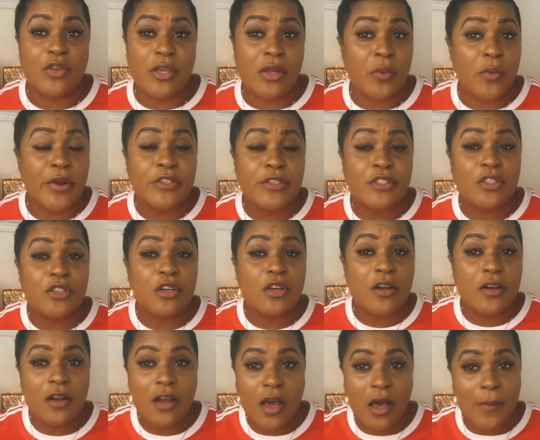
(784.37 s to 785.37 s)
You can wear it to the
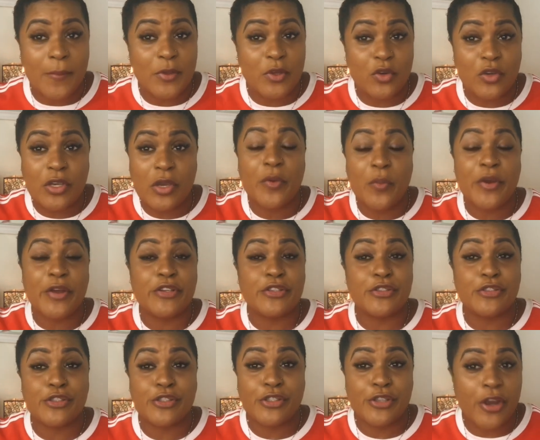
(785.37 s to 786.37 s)
club. You can wear it
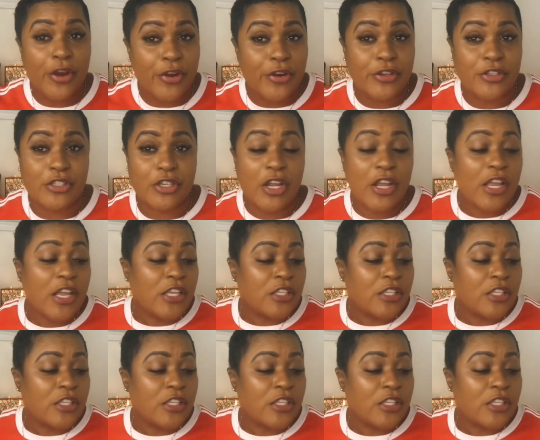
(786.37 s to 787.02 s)
to church.